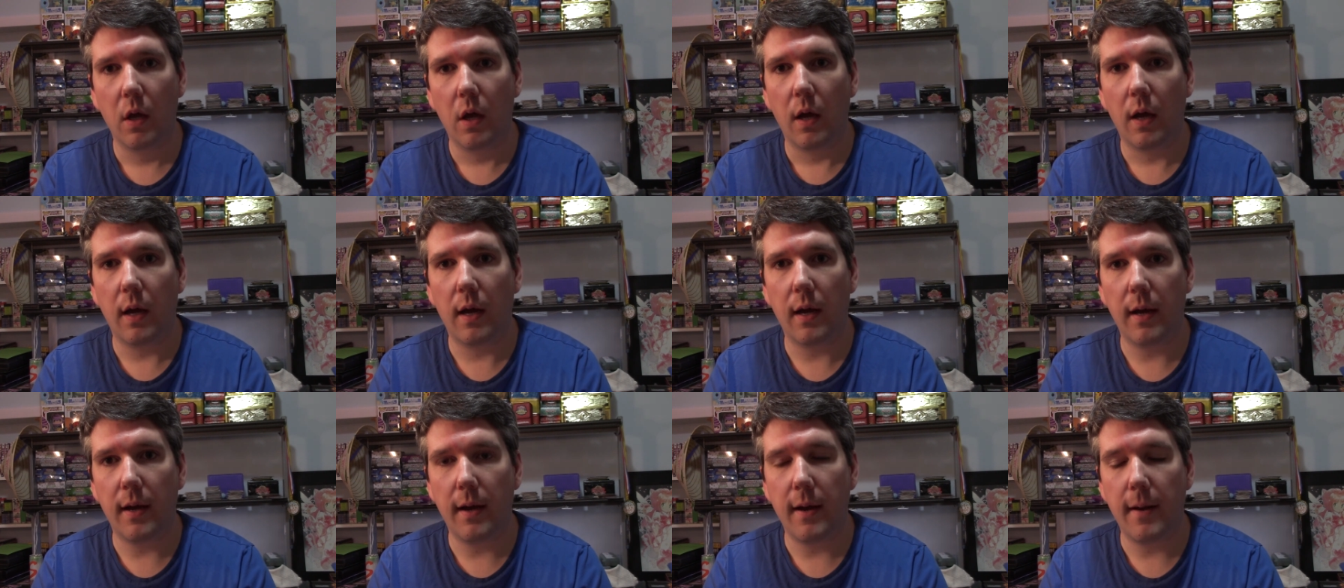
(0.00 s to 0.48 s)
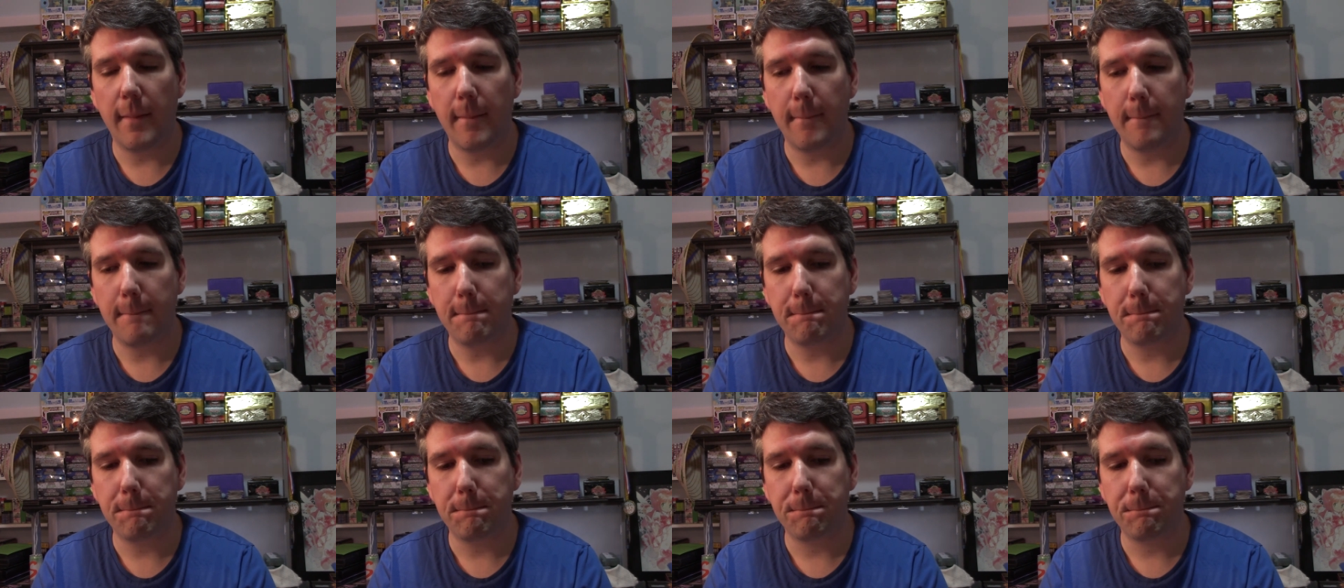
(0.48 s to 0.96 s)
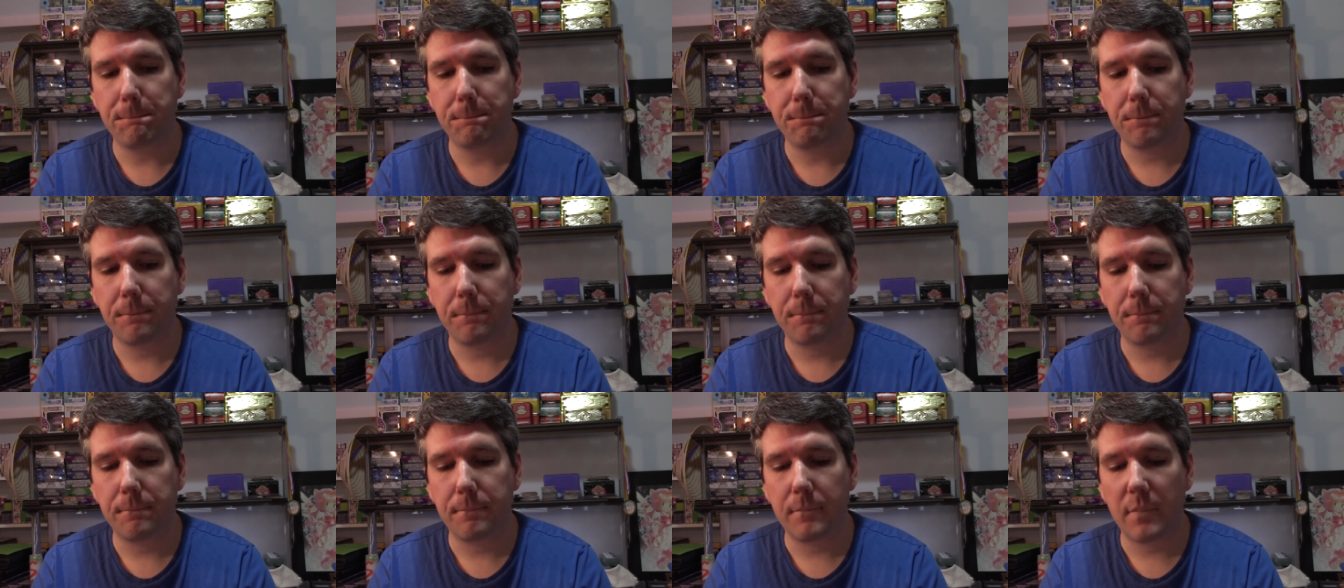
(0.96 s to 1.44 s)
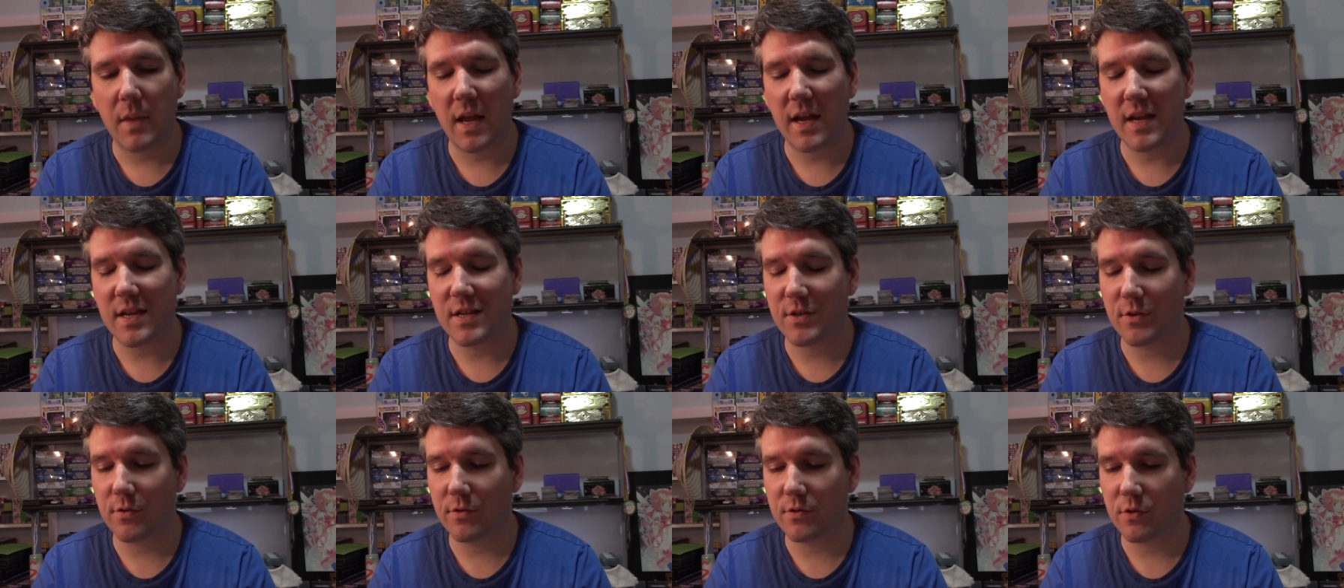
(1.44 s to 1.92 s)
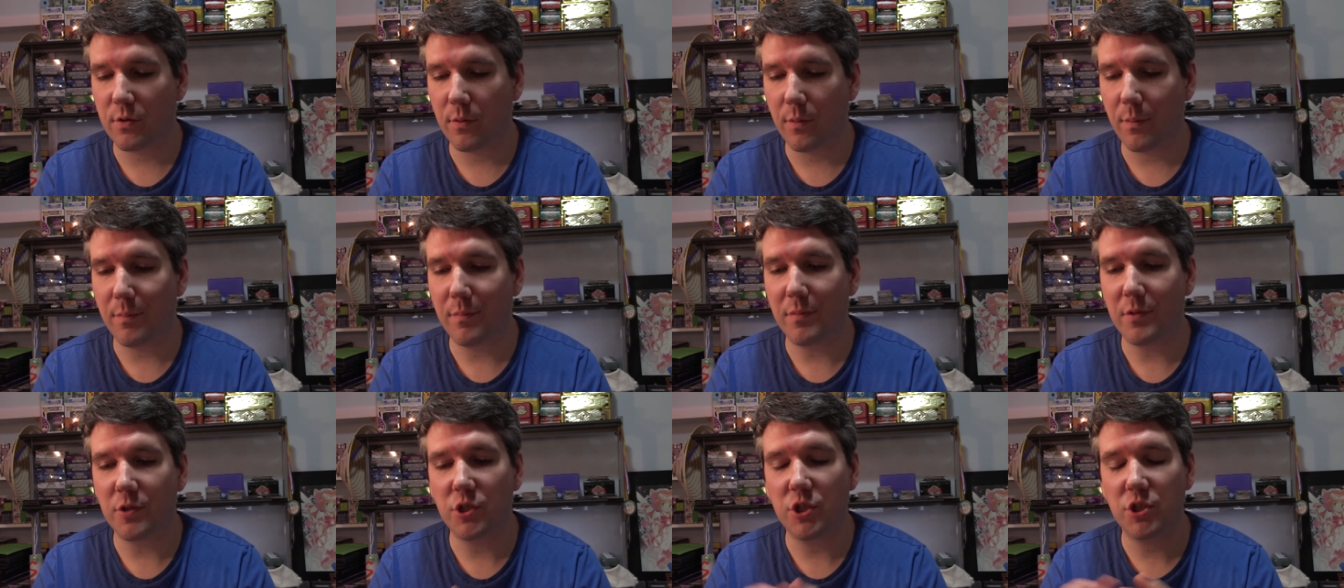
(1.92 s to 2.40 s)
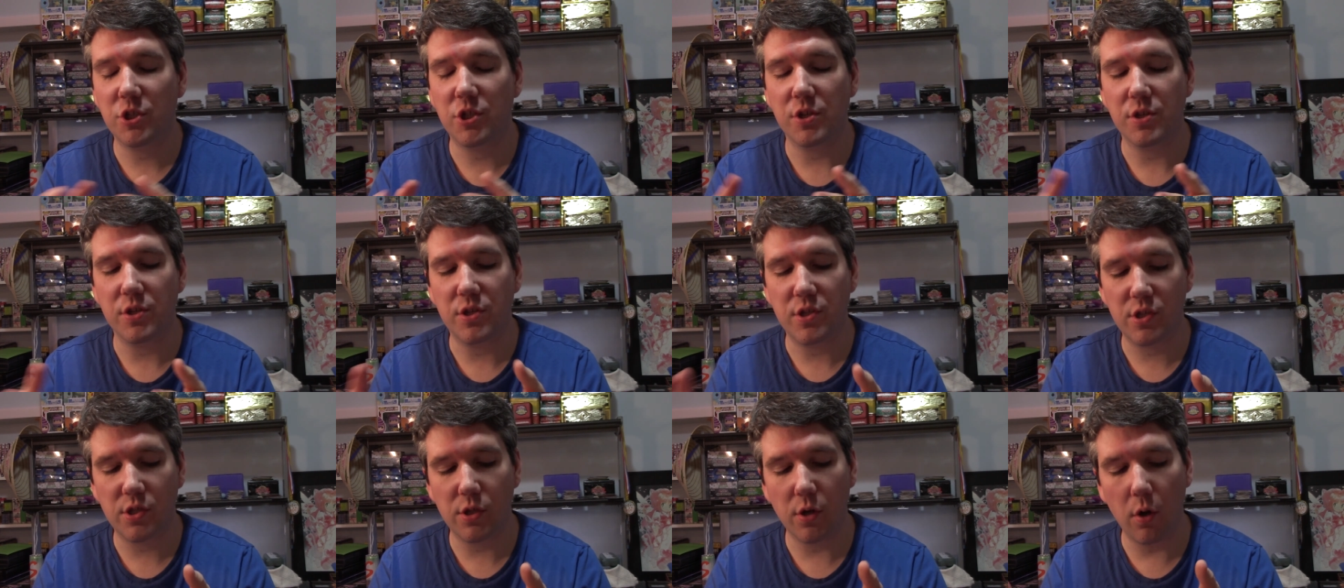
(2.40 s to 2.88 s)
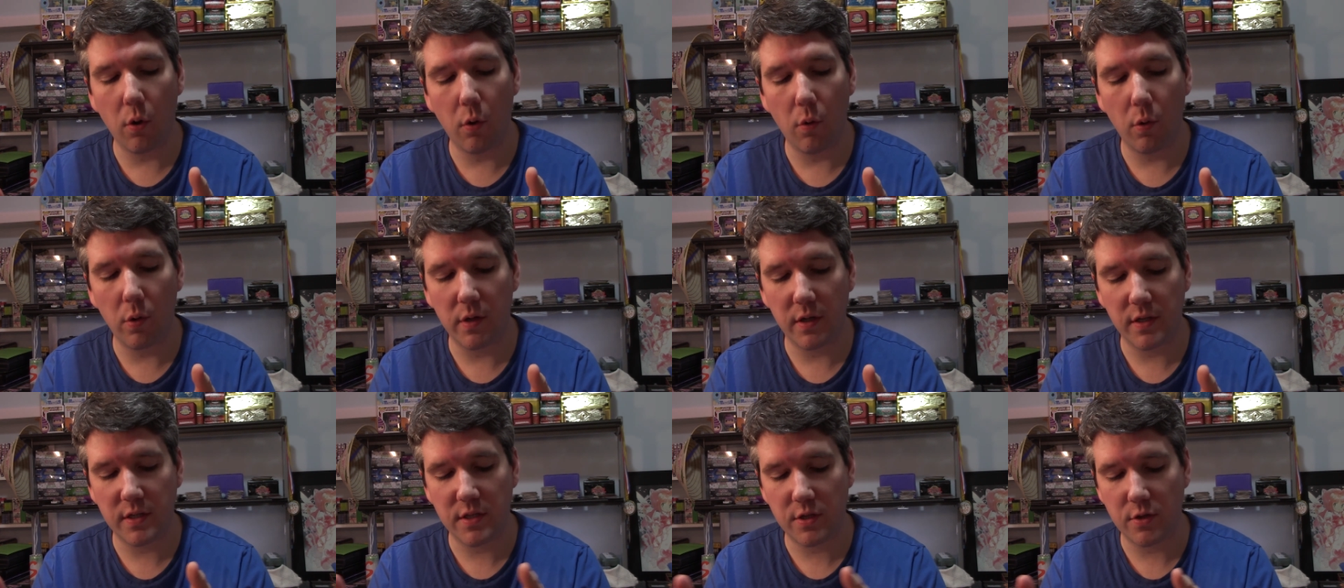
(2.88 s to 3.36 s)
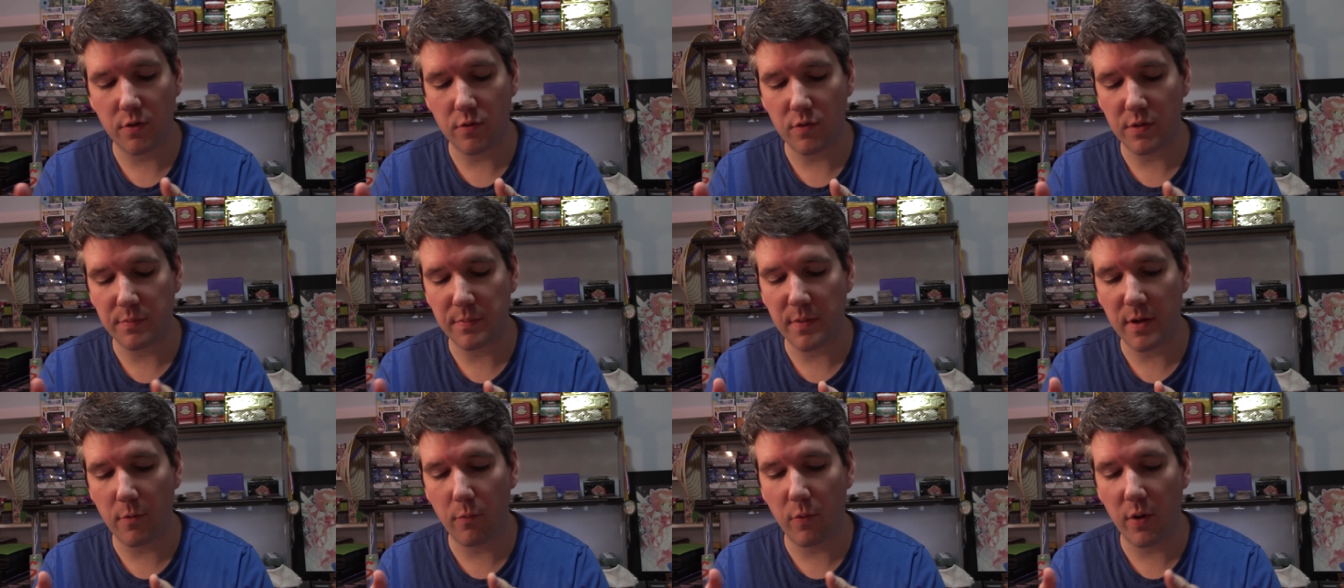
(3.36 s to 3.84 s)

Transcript: um, not Eternal Soul, but Magician's Soul, excuse me,